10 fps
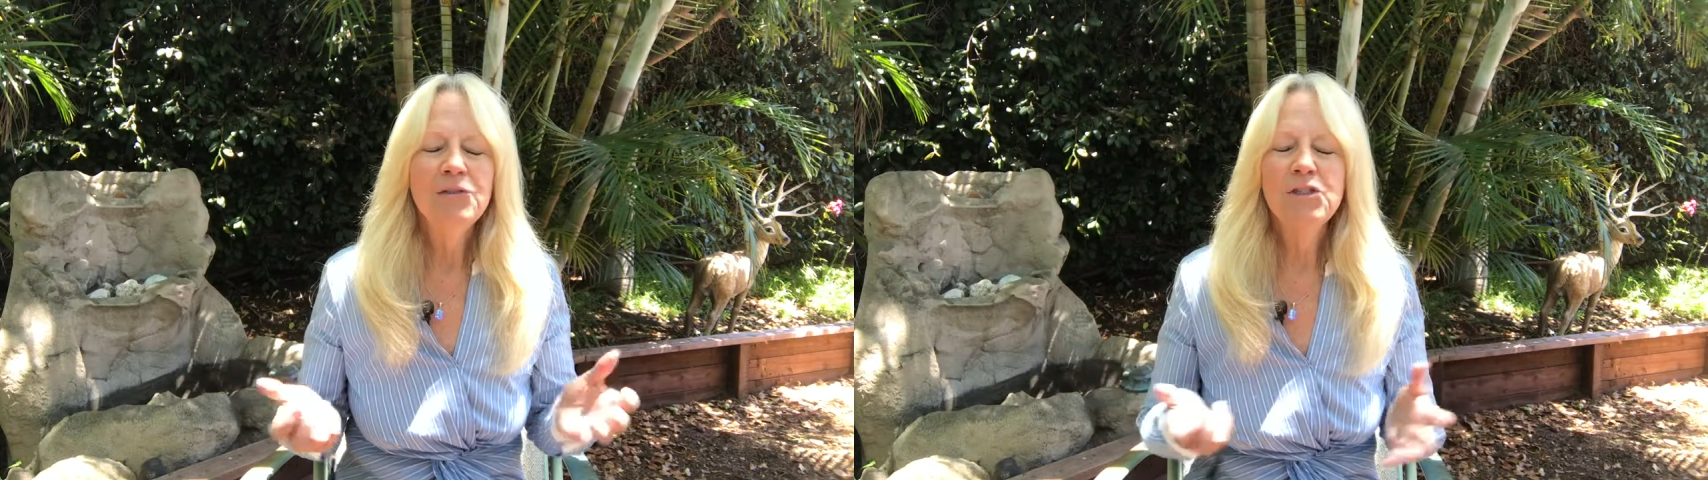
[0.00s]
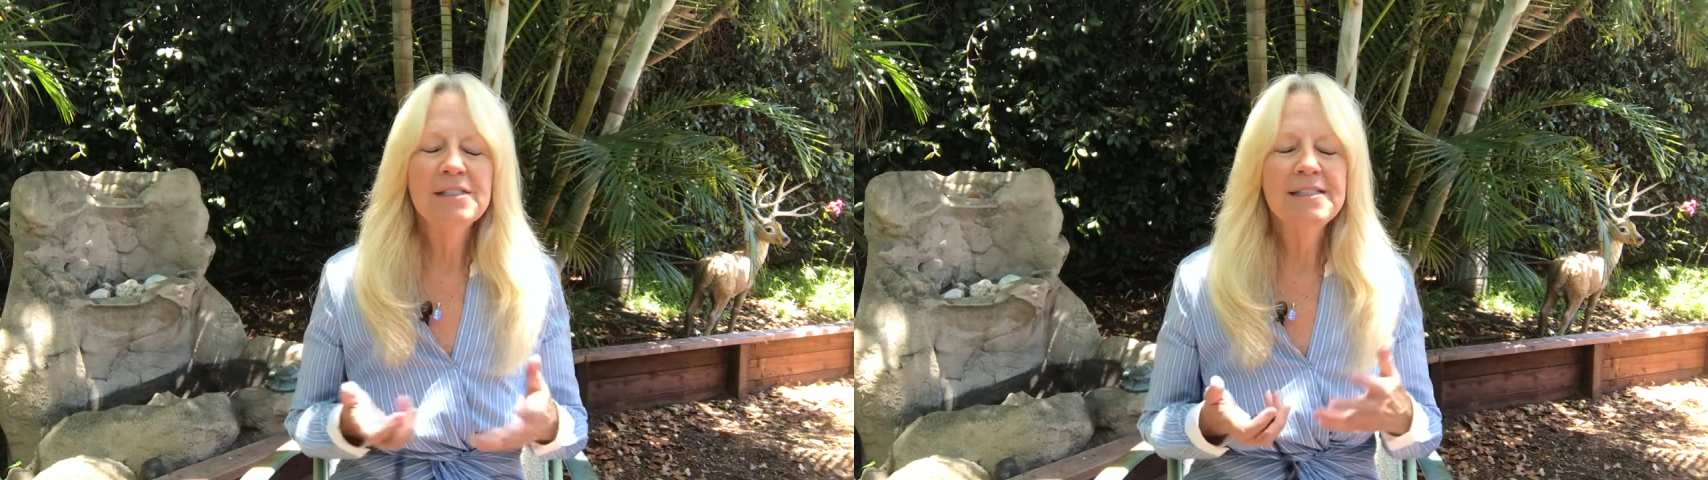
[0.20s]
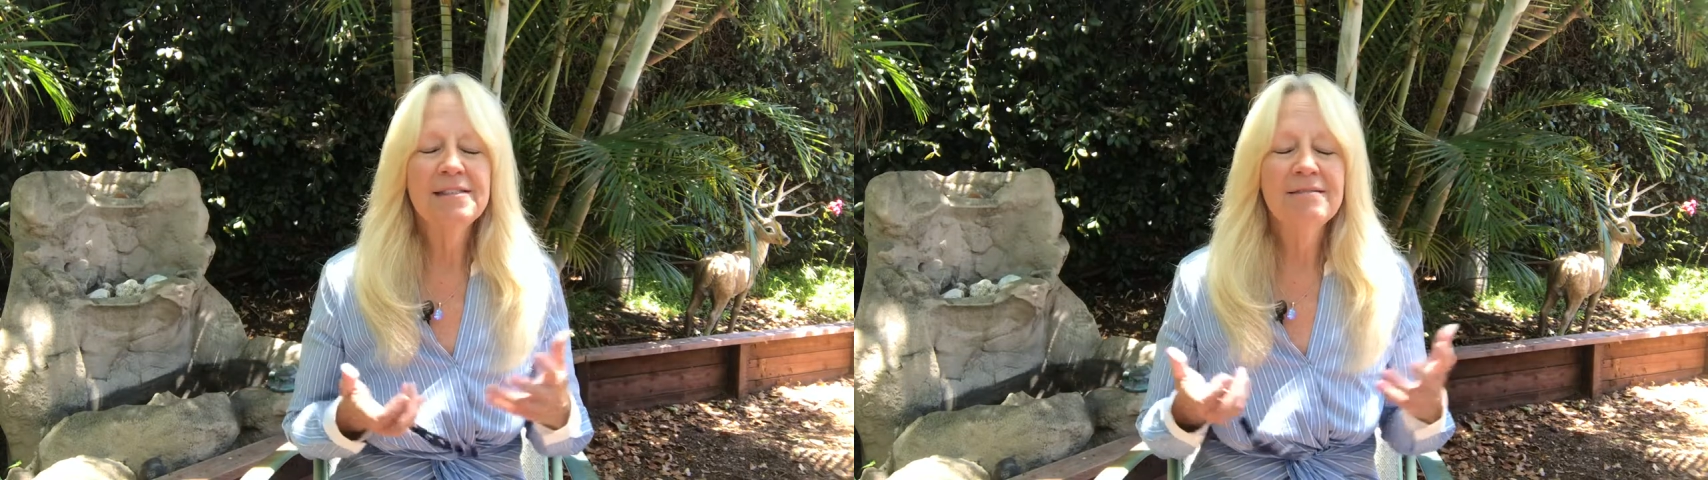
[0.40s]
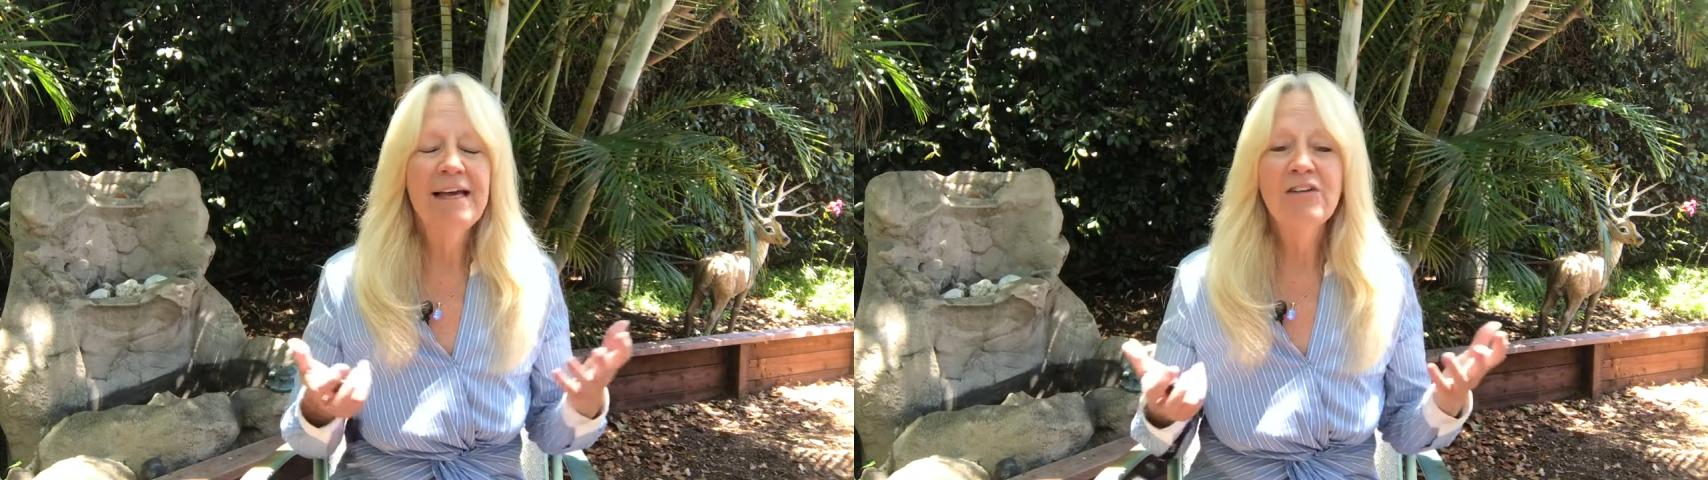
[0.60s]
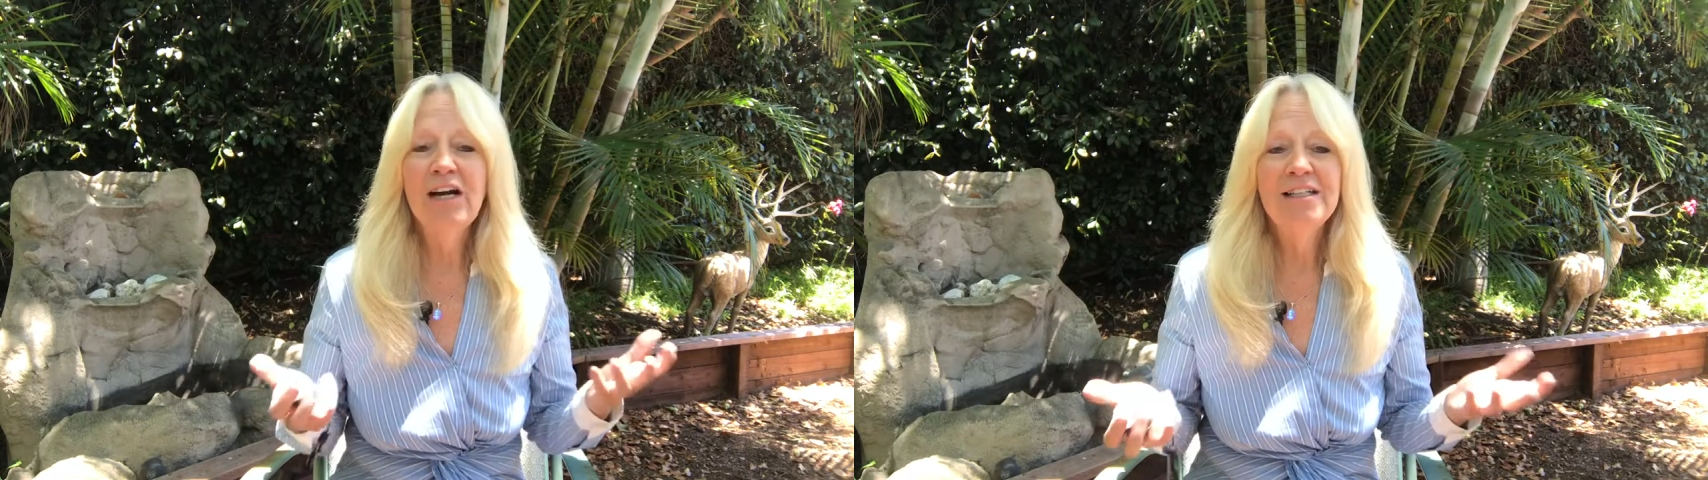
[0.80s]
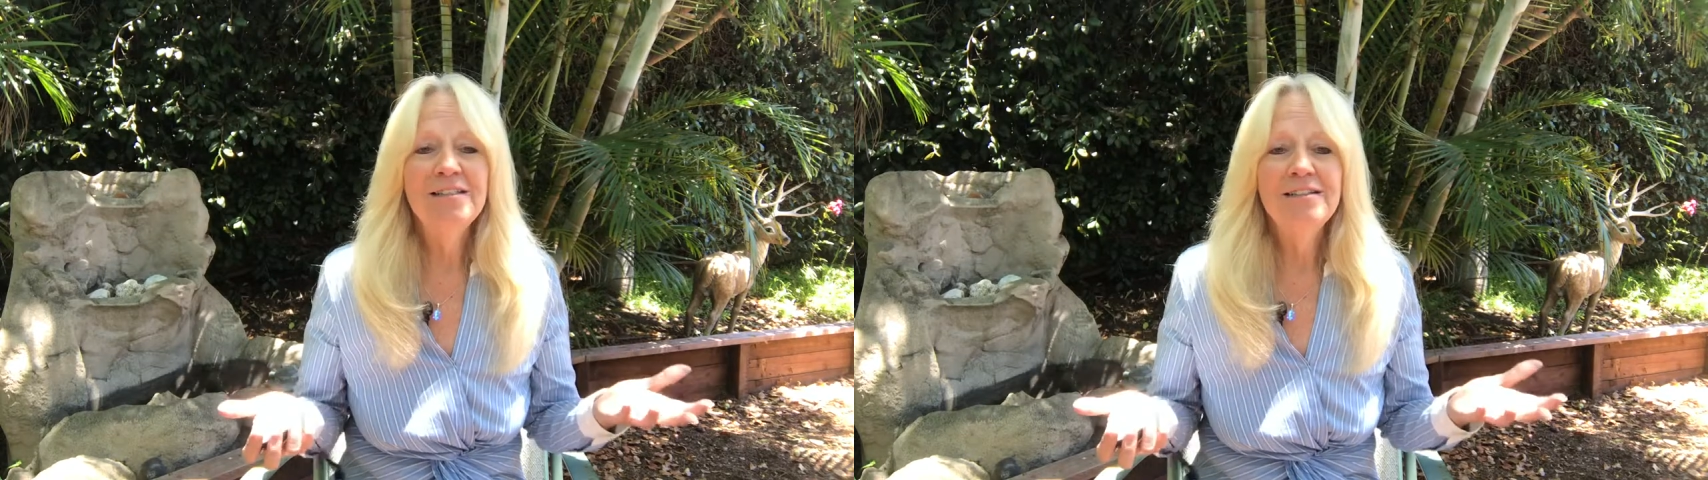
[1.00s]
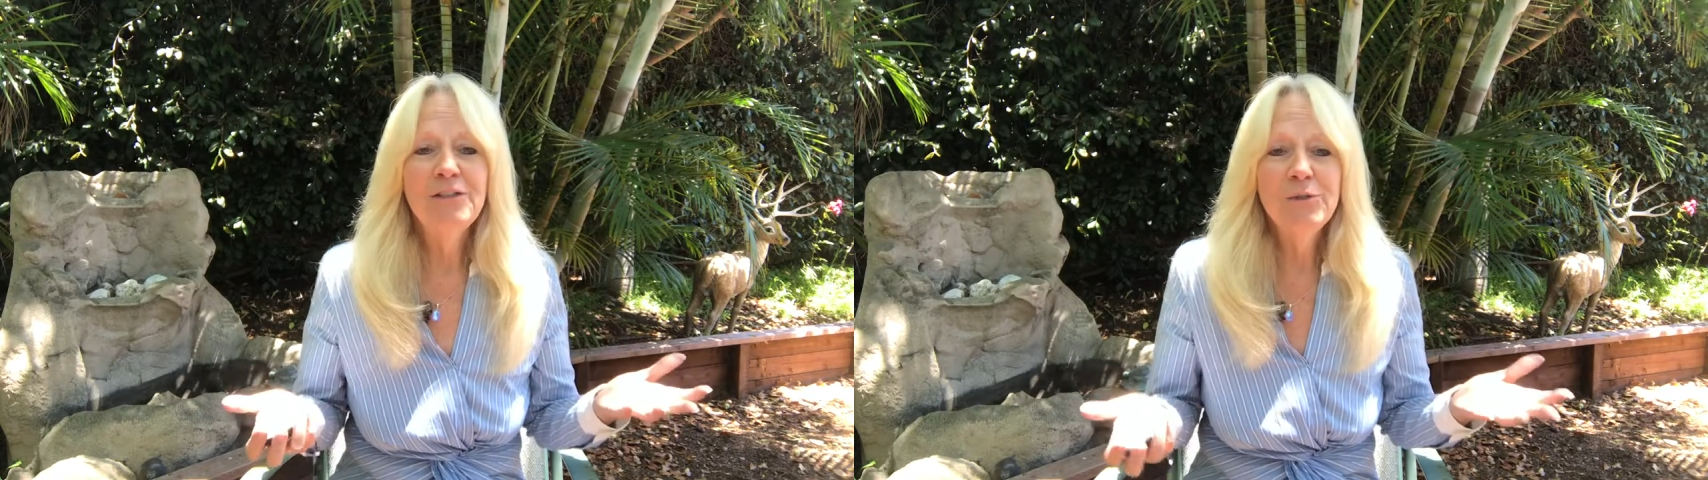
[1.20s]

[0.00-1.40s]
just have gotten